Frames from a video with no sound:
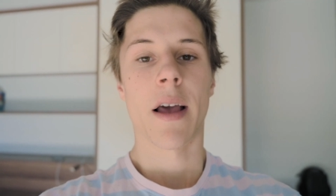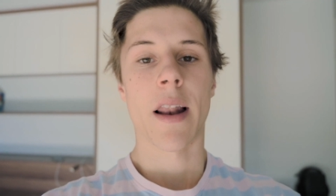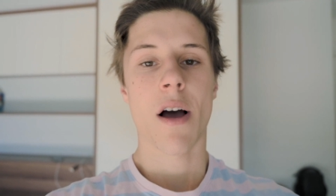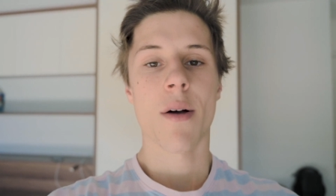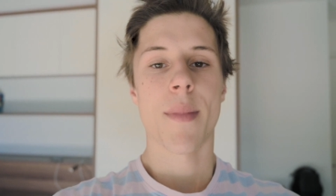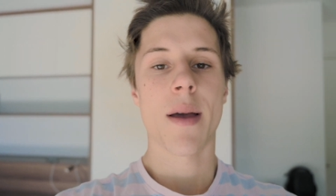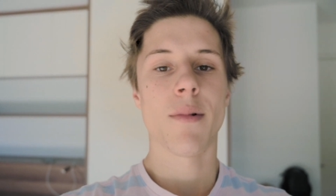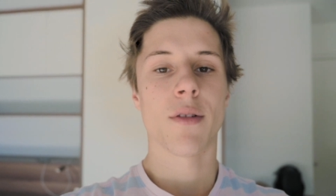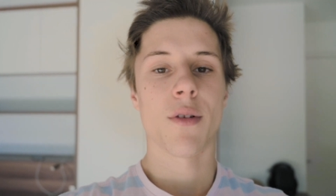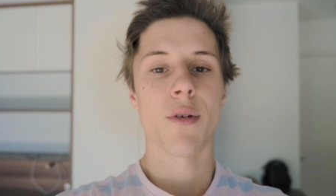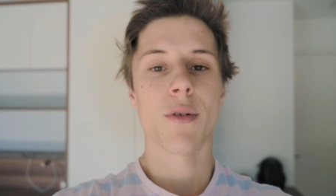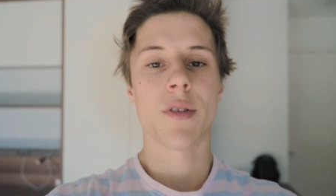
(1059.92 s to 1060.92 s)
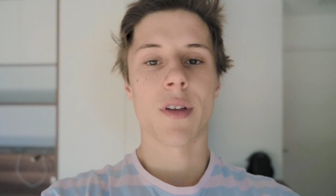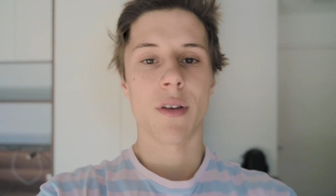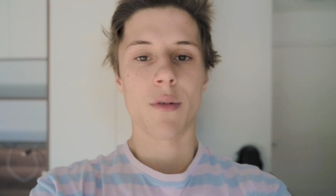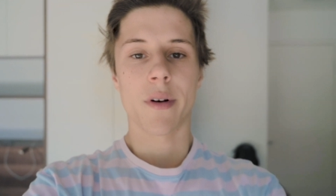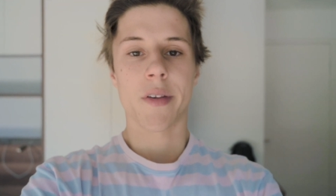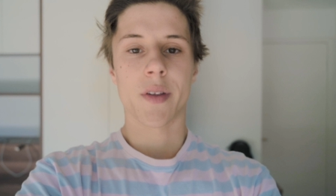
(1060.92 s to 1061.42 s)
And now I'm able to use the
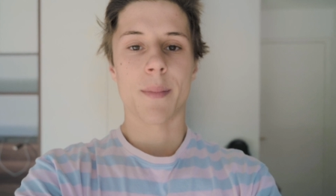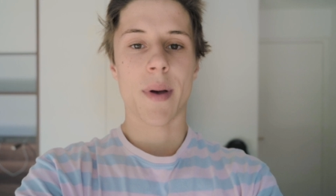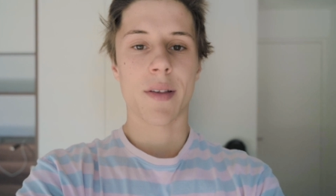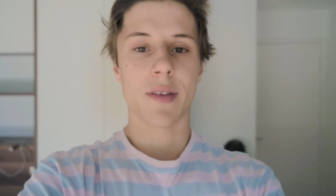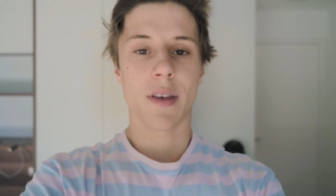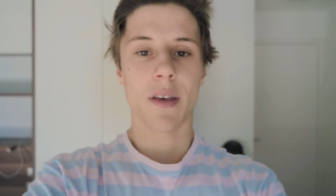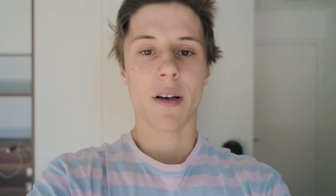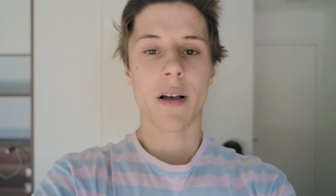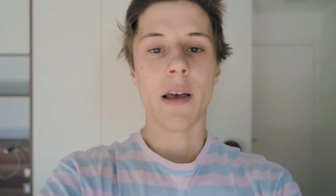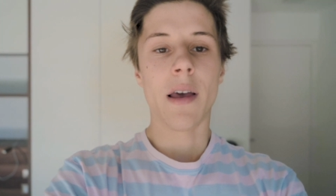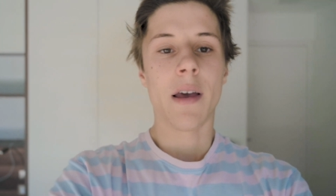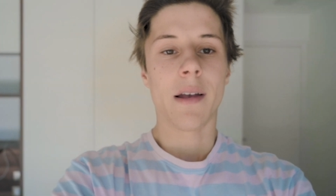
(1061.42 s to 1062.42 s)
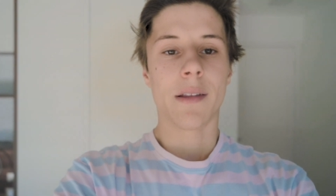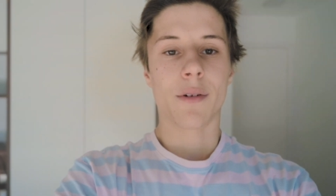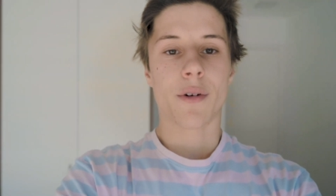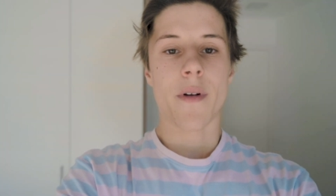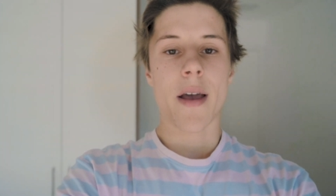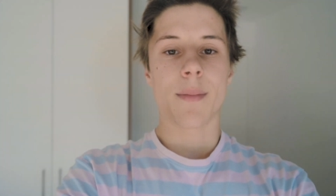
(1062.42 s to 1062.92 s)
newest and best gear to
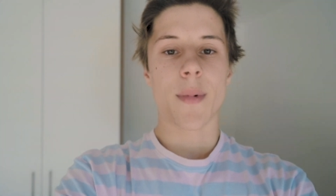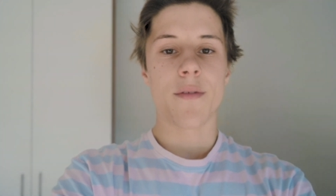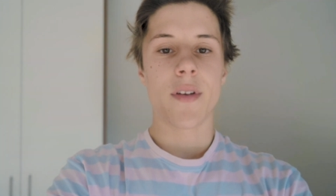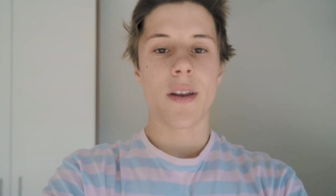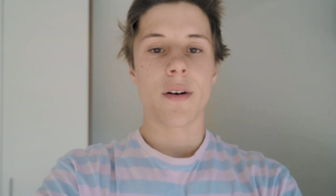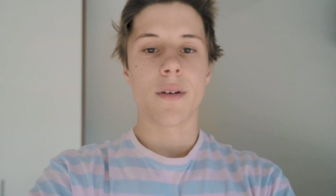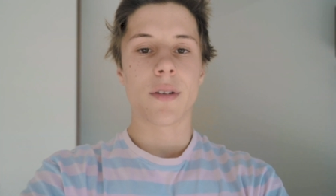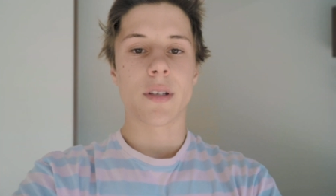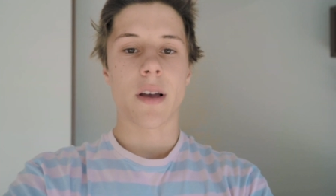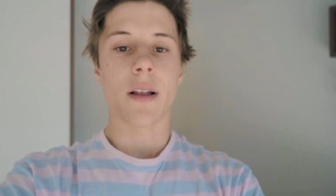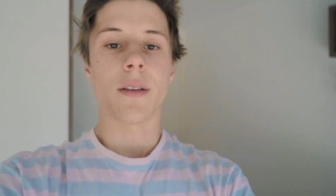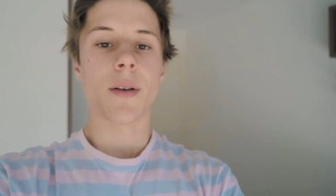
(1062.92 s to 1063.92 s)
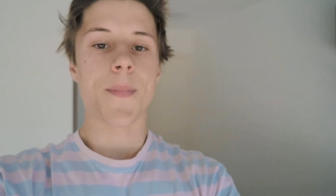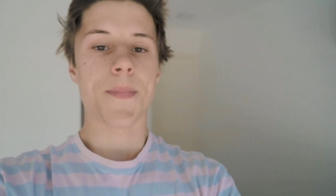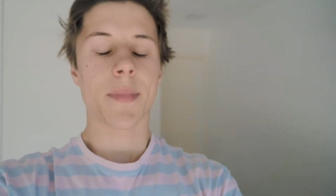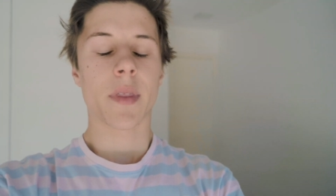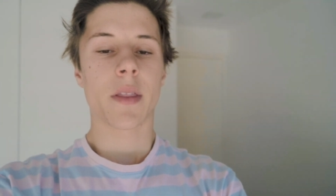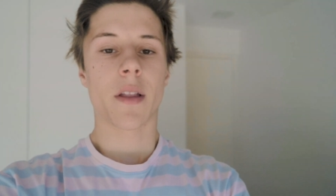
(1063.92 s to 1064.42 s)
create my videos and
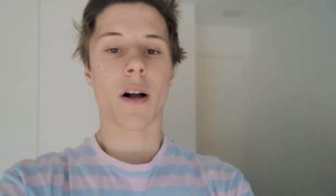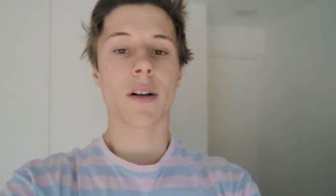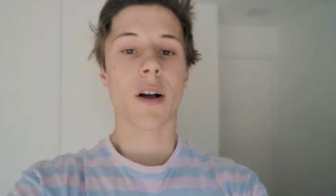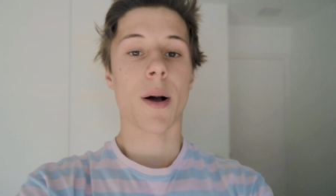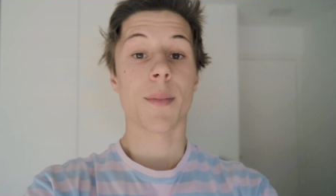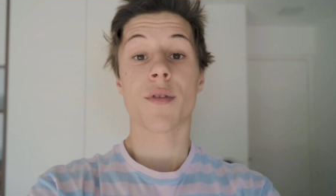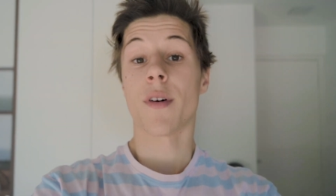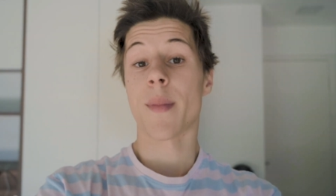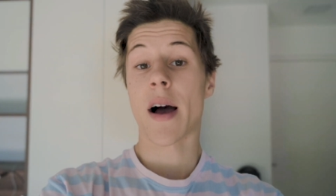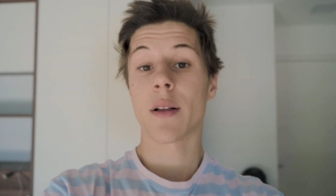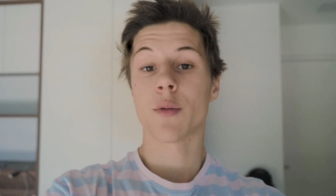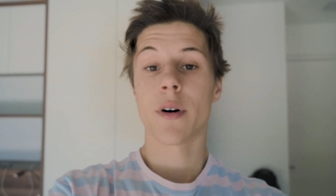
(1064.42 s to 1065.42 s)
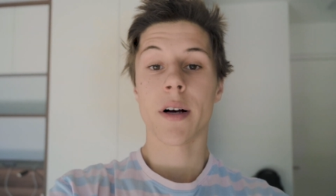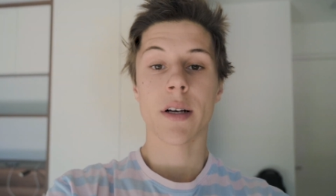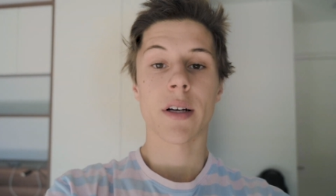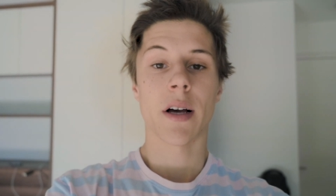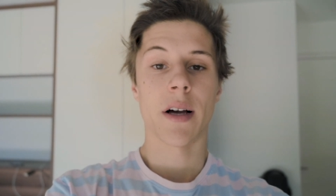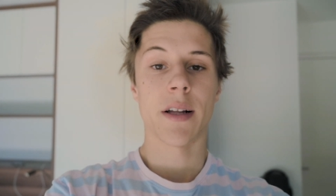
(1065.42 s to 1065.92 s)
it all comes from hard
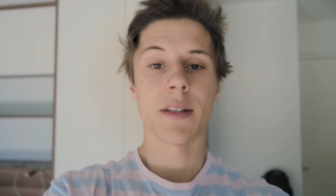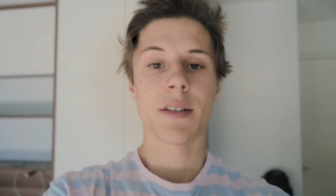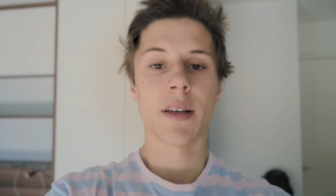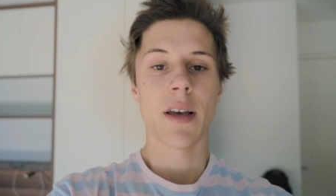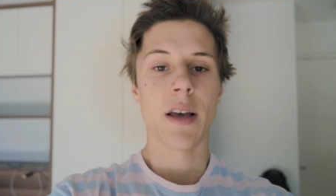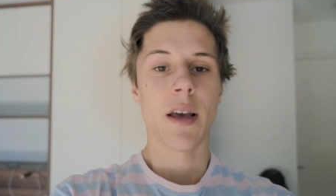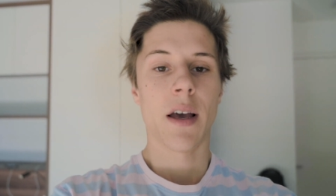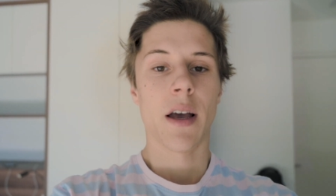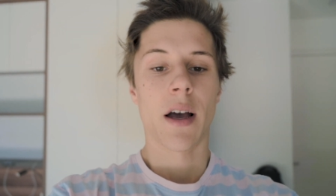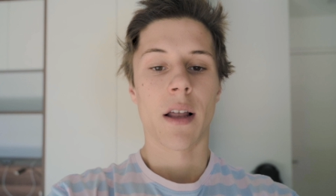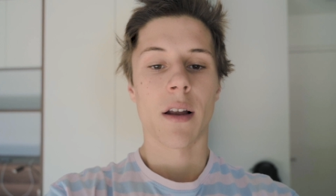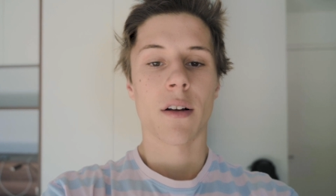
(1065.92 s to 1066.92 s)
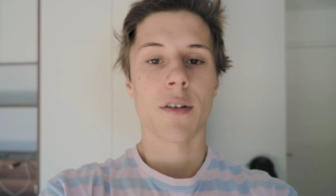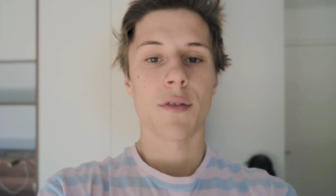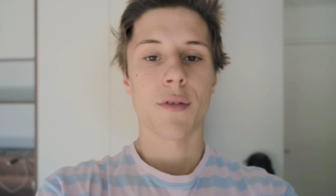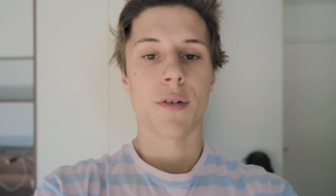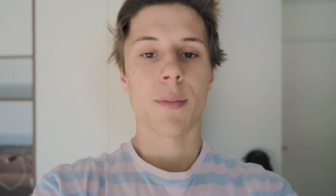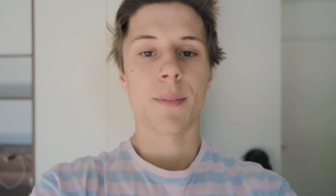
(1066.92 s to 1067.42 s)
work and a lot
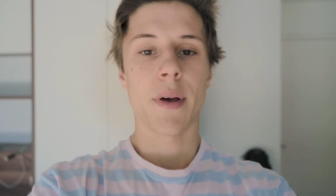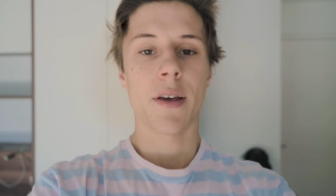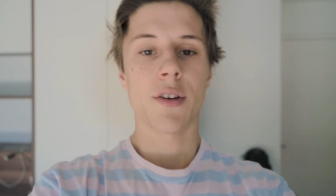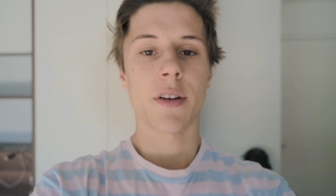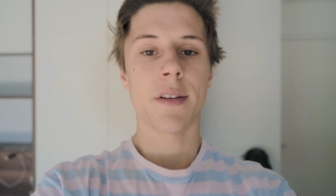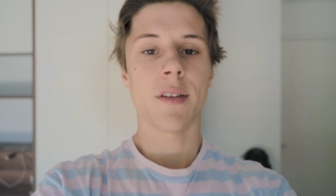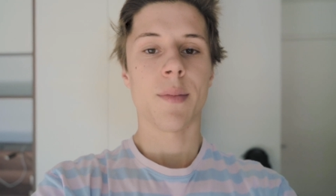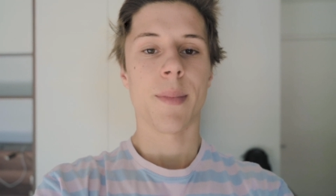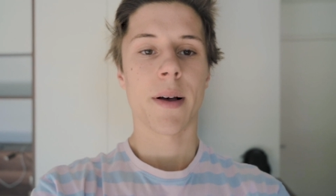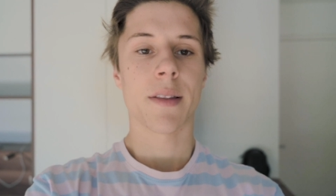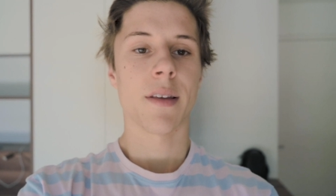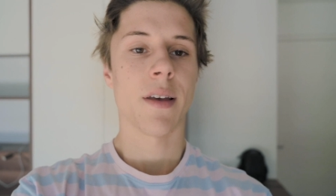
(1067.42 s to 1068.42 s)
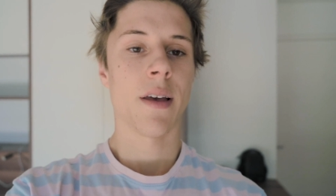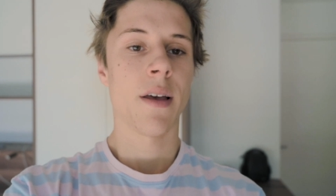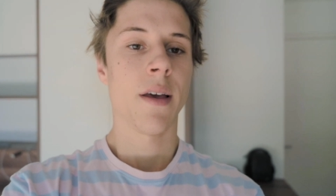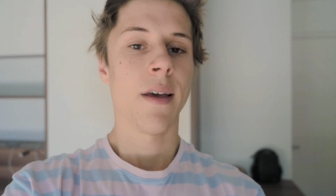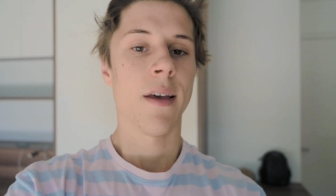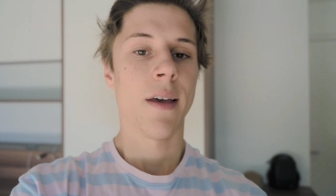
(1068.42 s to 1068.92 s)
of patience, but
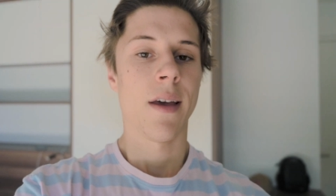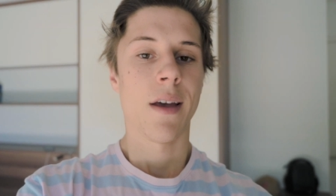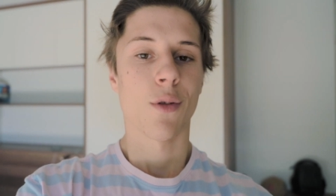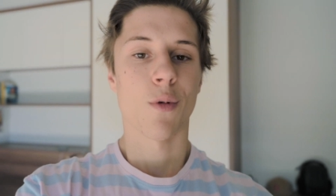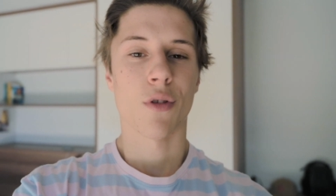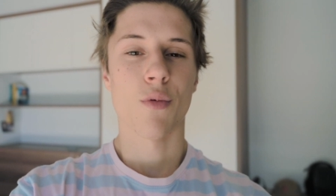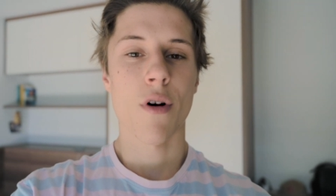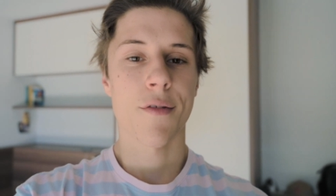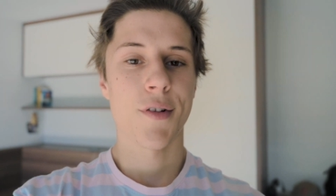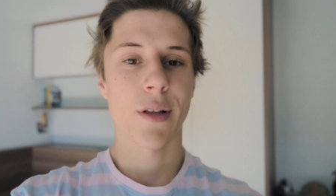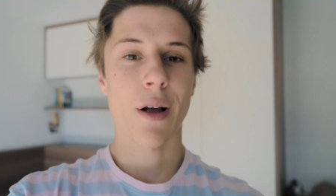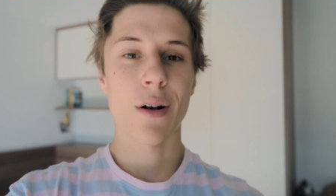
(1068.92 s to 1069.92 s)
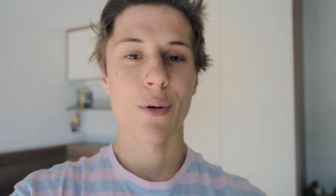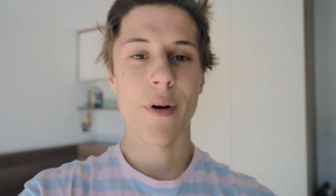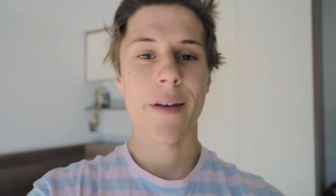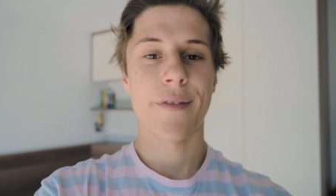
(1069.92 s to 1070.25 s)
it was worth it all the way